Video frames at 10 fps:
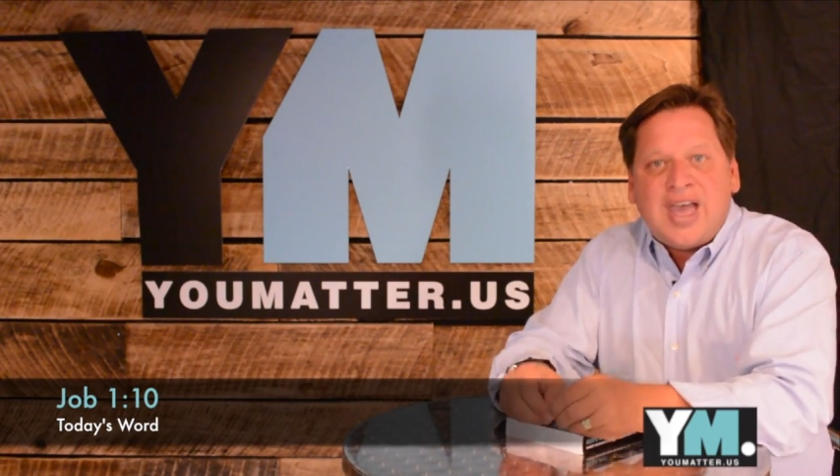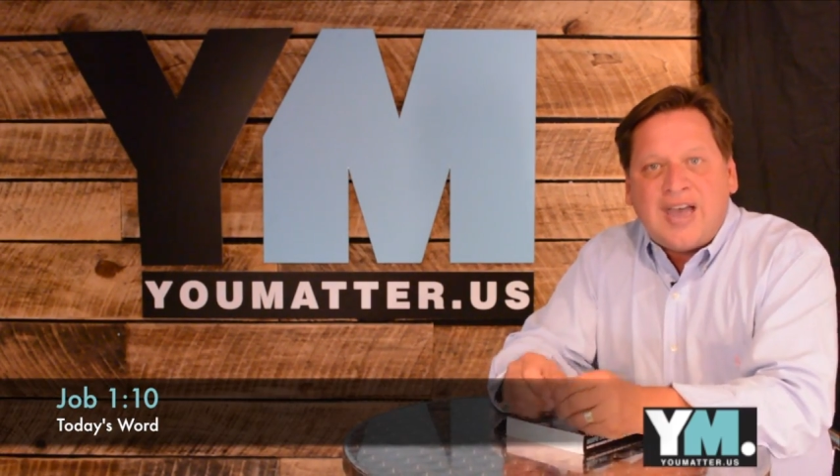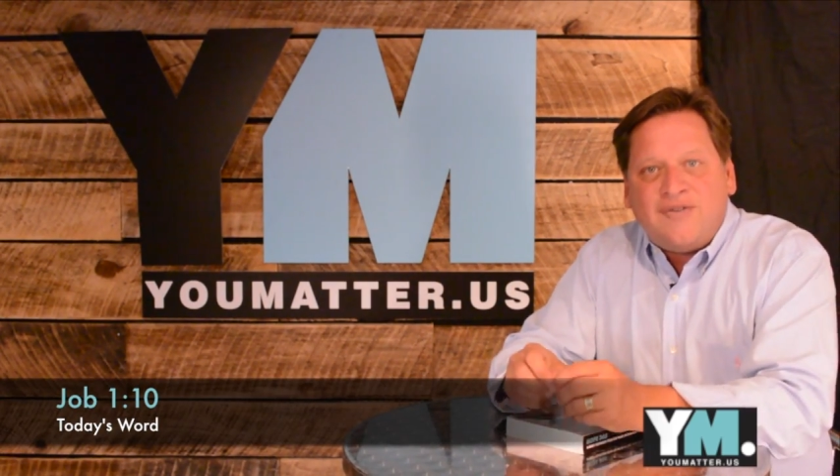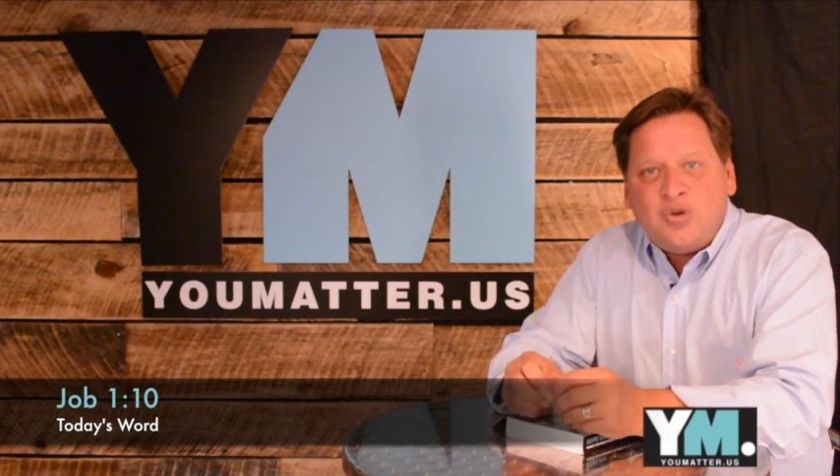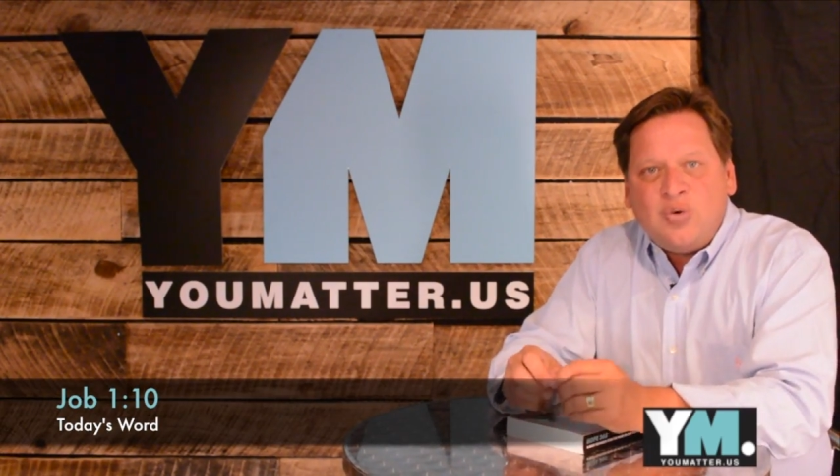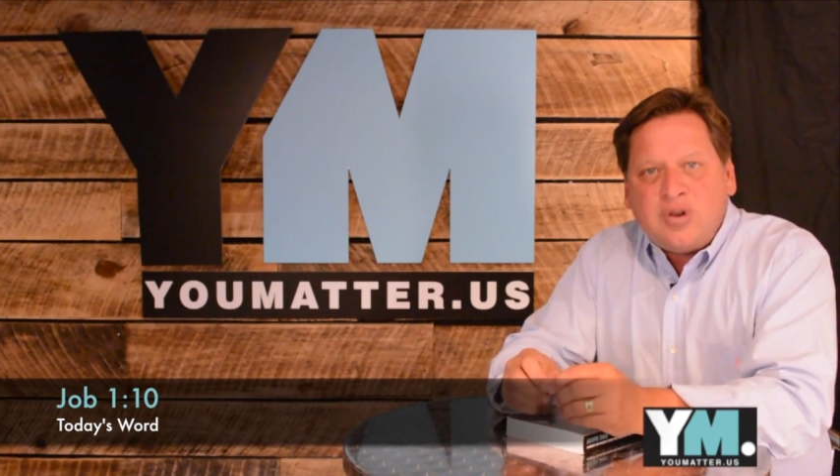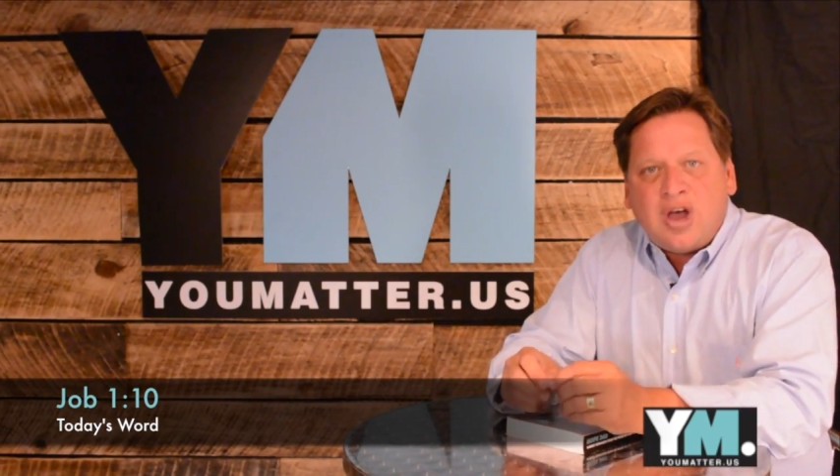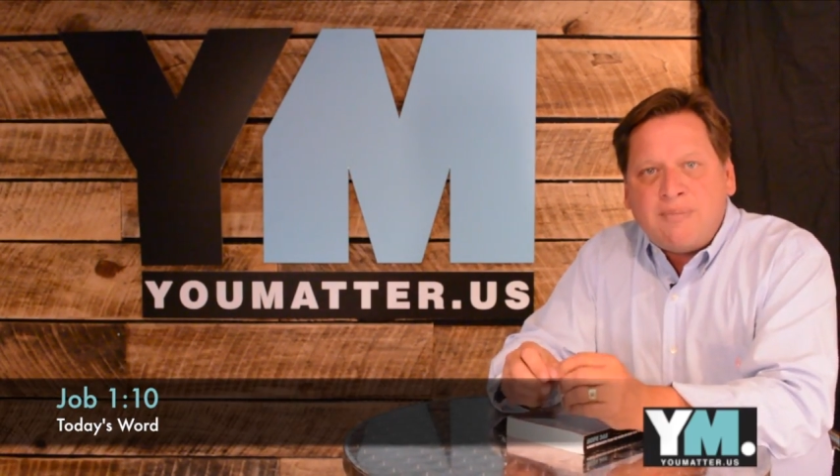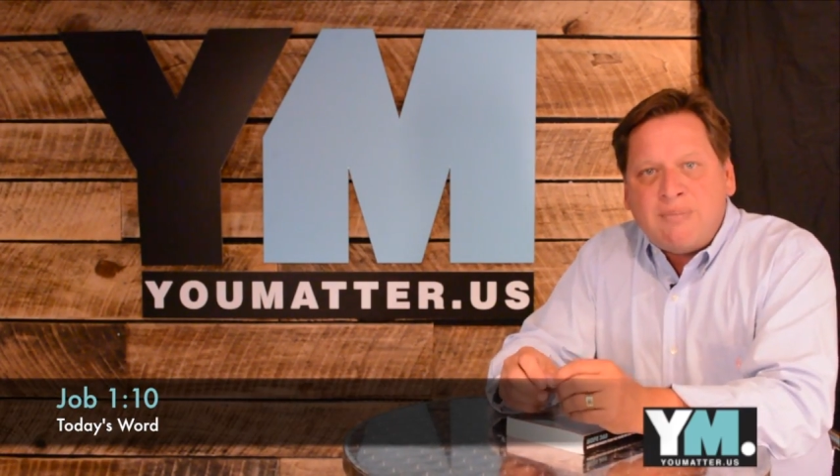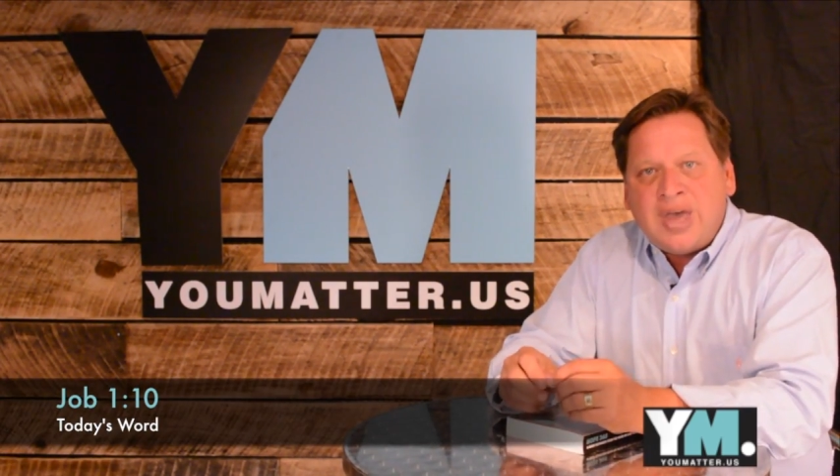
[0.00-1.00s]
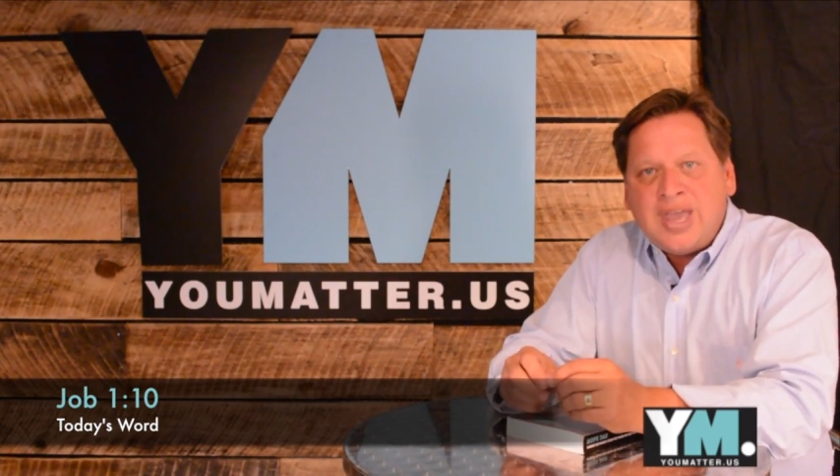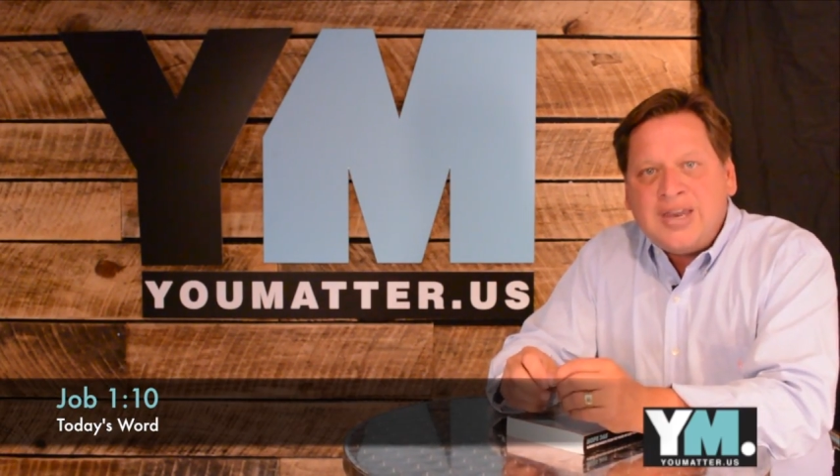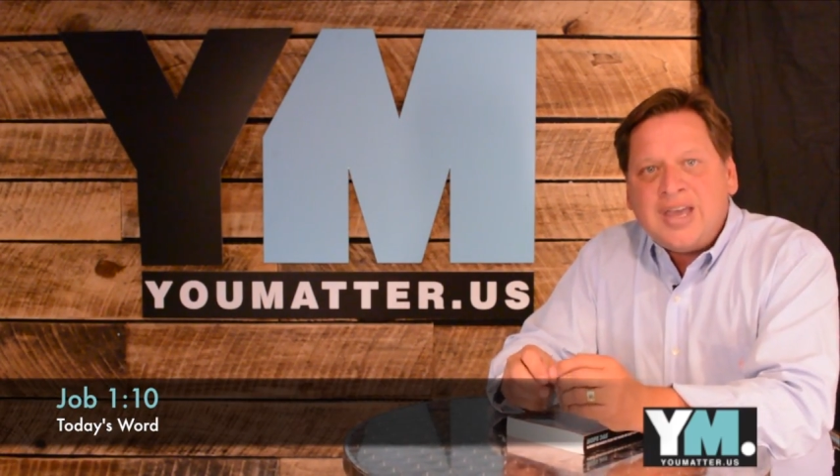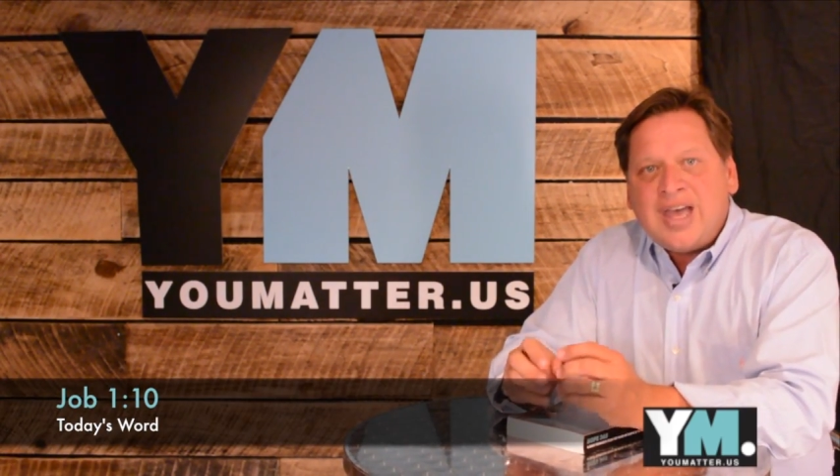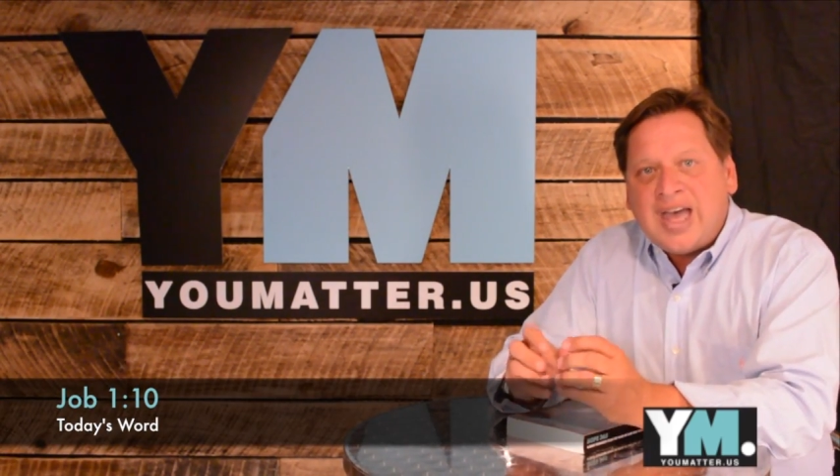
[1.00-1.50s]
Have you not made